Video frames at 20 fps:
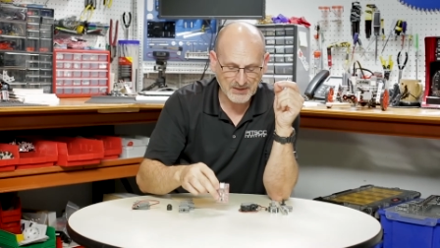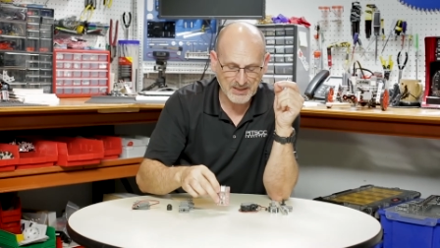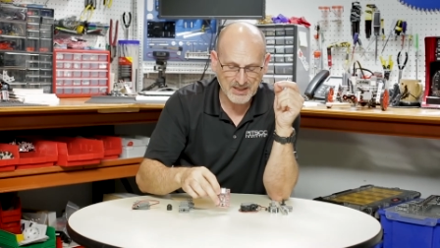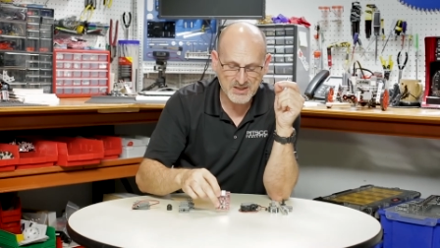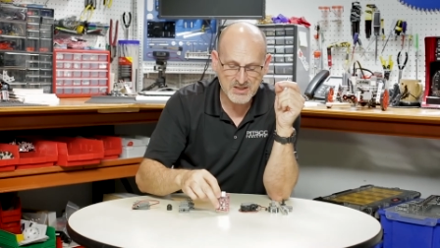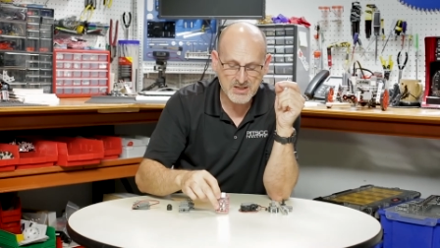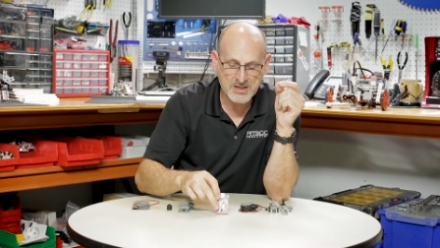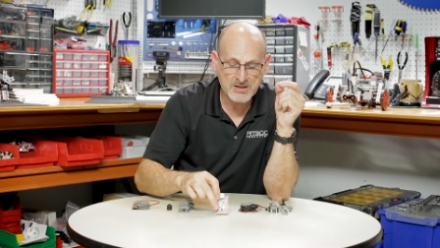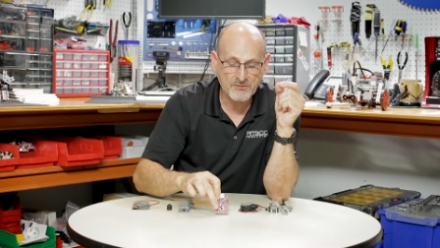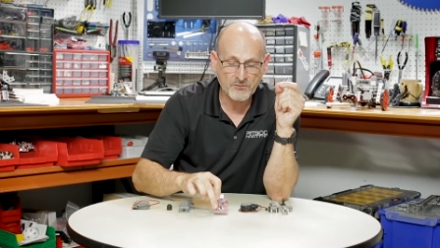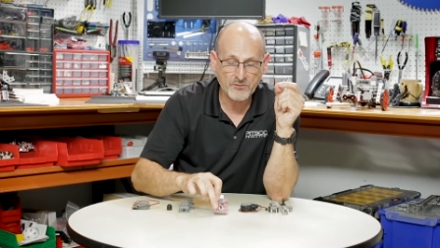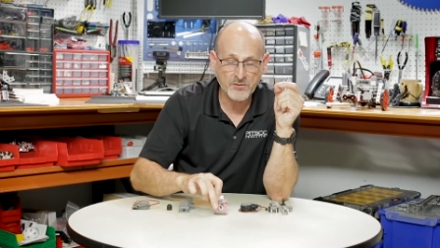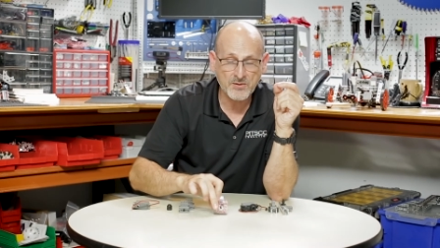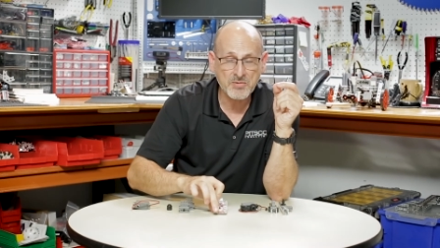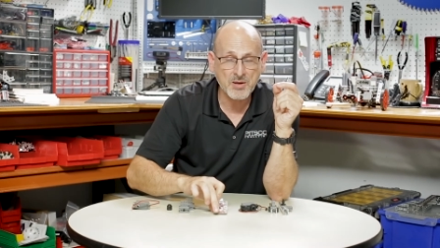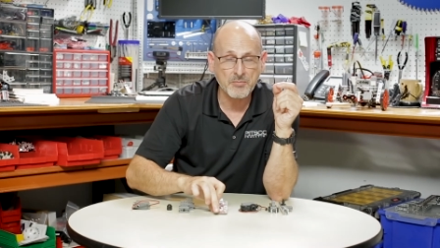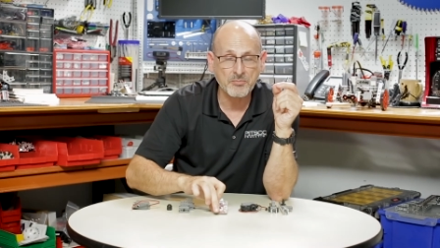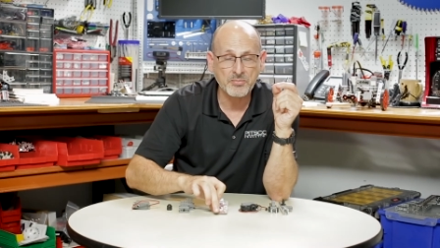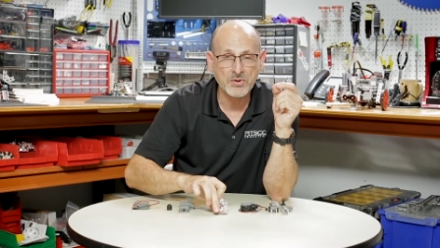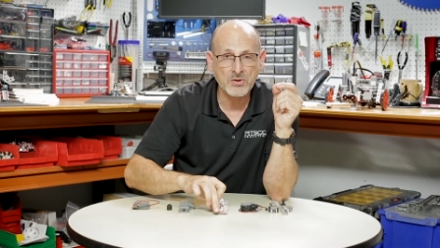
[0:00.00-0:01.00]
And then
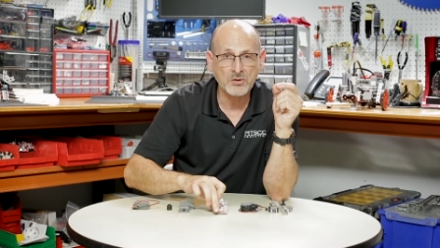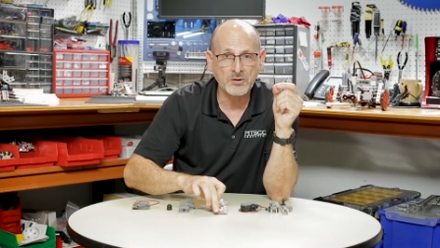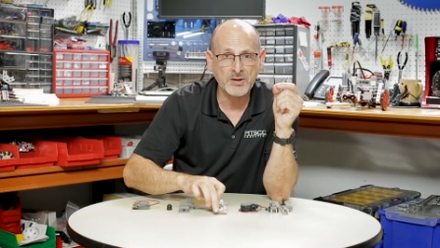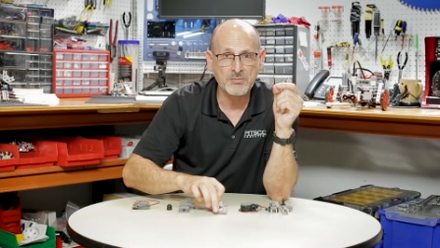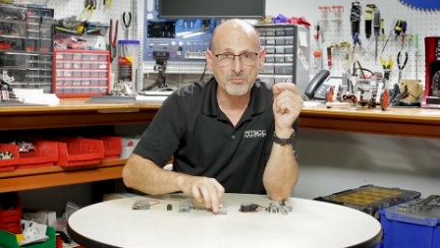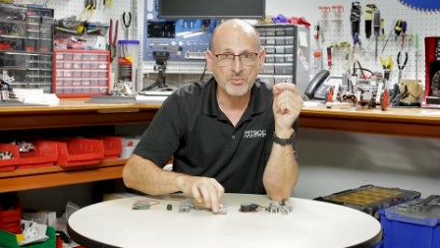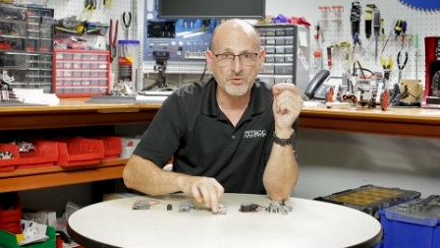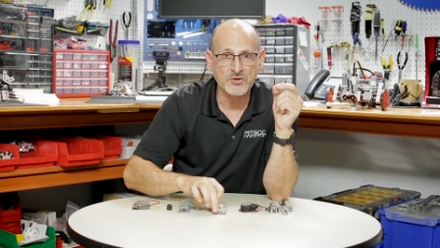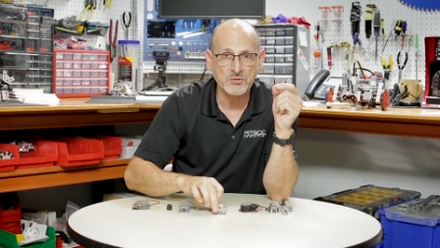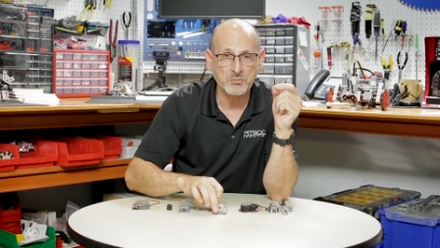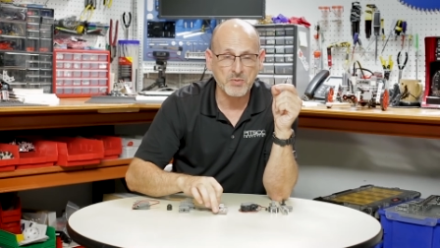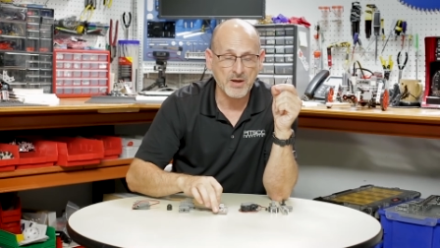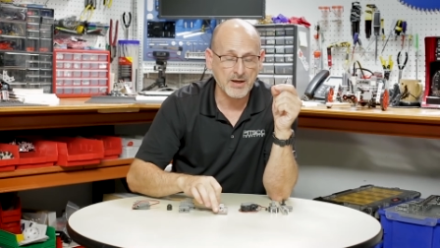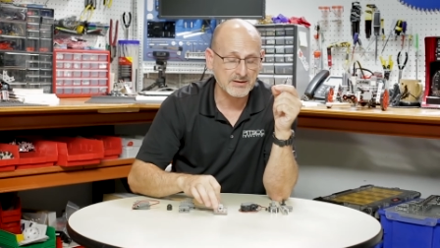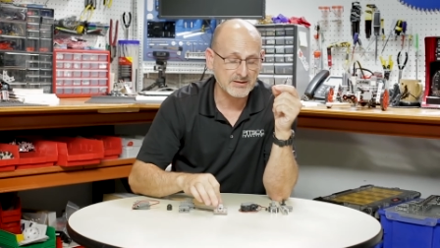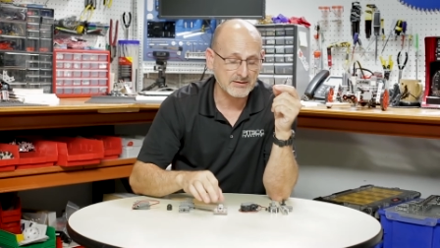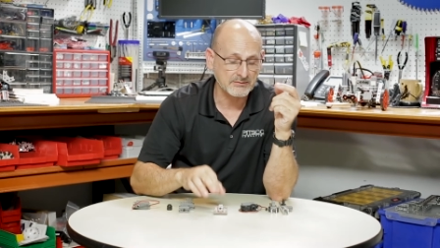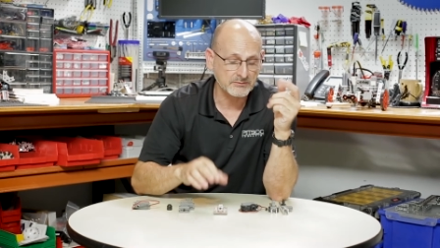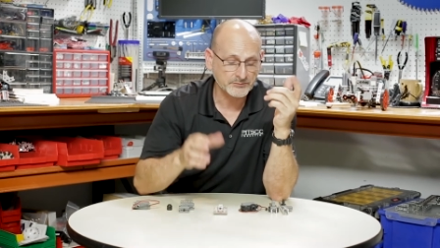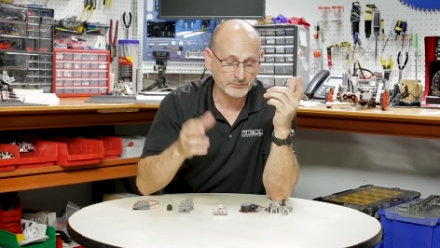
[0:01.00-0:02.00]
from the building
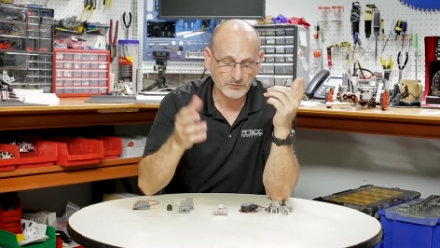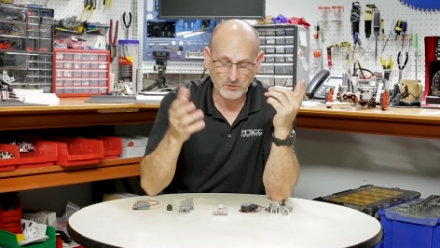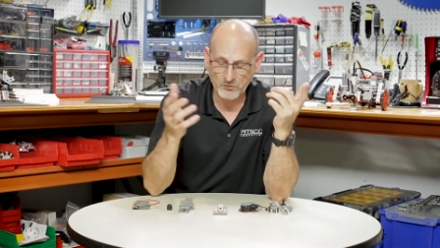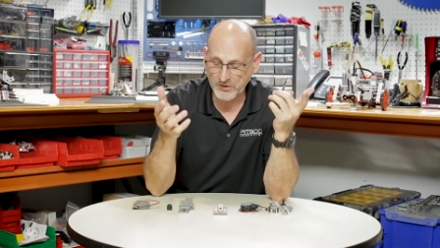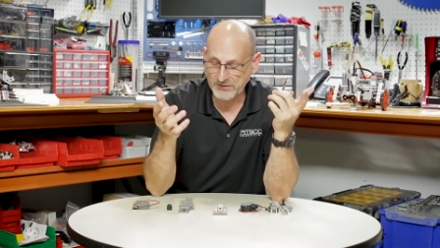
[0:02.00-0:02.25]
perspective,